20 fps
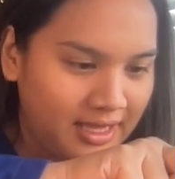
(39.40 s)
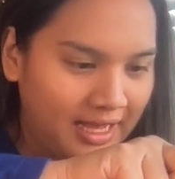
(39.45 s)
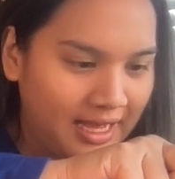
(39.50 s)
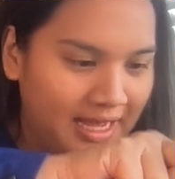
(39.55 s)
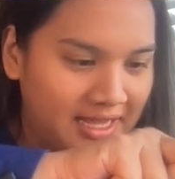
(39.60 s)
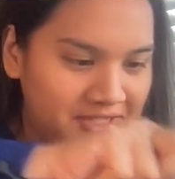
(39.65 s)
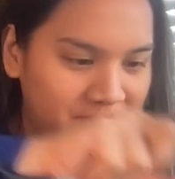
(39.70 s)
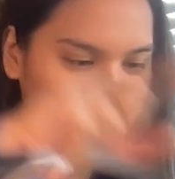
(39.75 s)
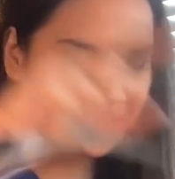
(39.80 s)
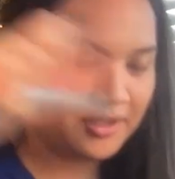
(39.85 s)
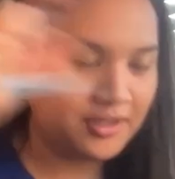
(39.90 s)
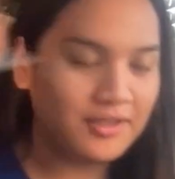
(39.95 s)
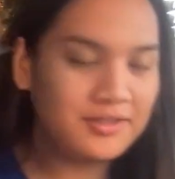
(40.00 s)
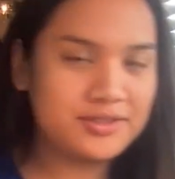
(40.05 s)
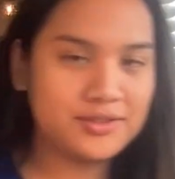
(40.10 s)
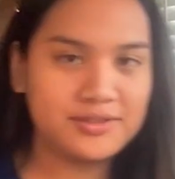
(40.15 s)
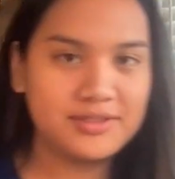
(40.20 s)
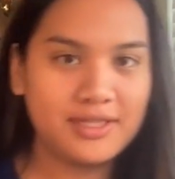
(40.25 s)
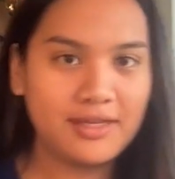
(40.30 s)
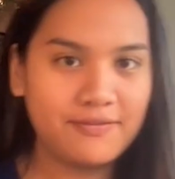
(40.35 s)
As you can
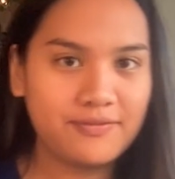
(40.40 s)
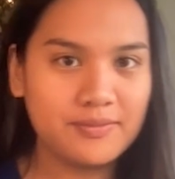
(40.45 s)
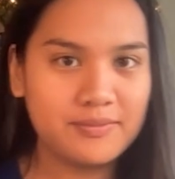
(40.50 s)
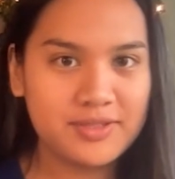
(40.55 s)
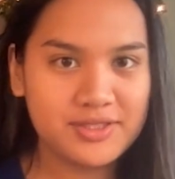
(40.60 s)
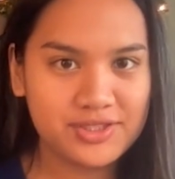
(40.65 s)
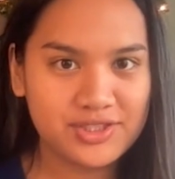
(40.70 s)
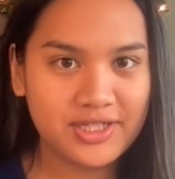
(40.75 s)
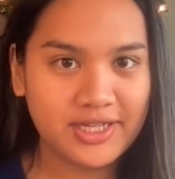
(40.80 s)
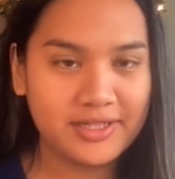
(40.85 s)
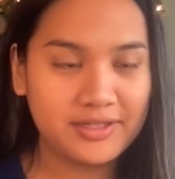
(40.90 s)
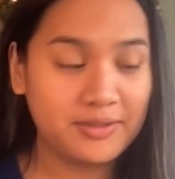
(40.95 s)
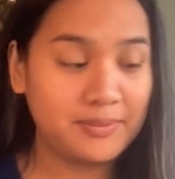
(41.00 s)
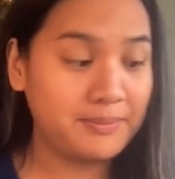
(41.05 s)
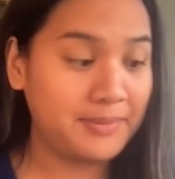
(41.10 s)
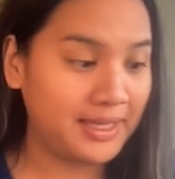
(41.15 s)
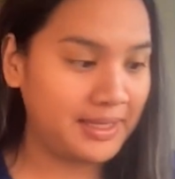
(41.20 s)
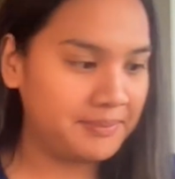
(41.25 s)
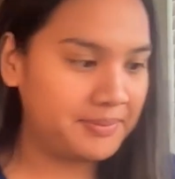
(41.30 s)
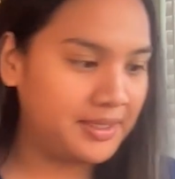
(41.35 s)
also tell from this channel,
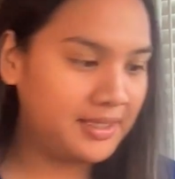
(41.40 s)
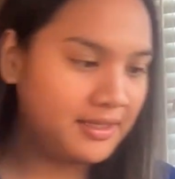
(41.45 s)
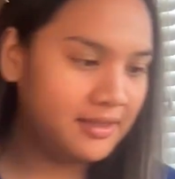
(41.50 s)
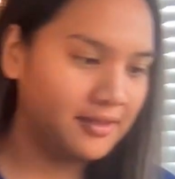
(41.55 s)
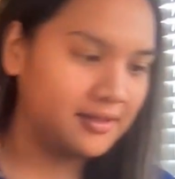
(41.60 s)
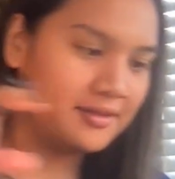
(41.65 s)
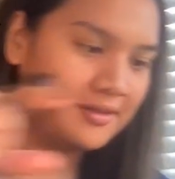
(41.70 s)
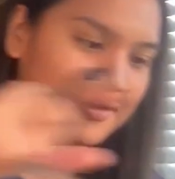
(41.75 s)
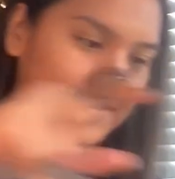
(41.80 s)
maybe,